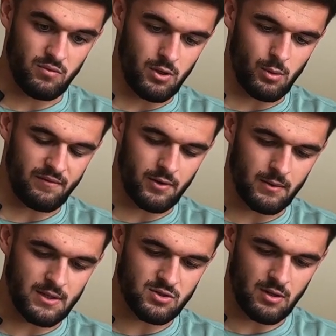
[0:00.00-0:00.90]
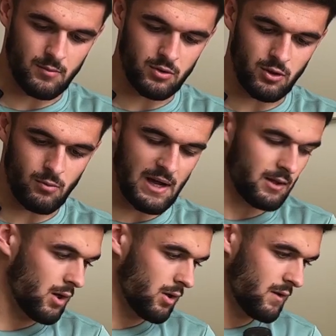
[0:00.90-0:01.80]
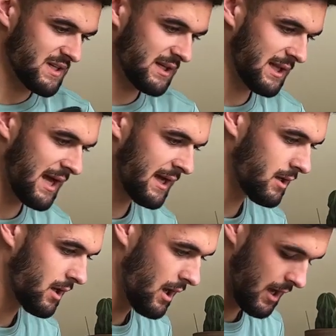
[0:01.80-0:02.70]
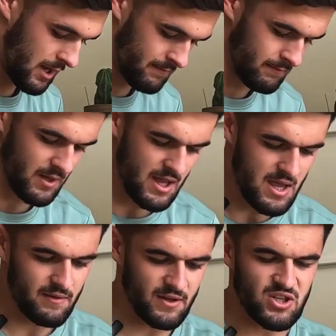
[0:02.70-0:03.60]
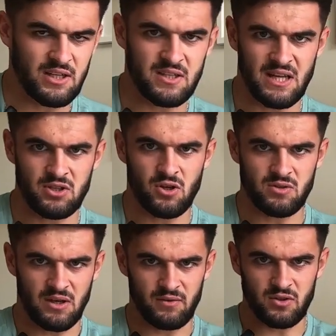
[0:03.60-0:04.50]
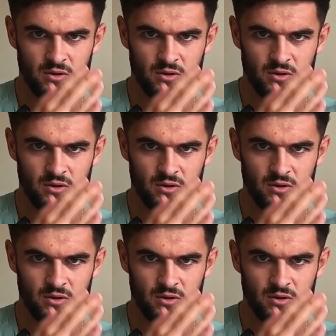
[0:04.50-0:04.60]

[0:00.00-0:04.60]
who I follow on Instagram, who do wear a lot of clothes that I'd like. I think Jadon Sancho is definitely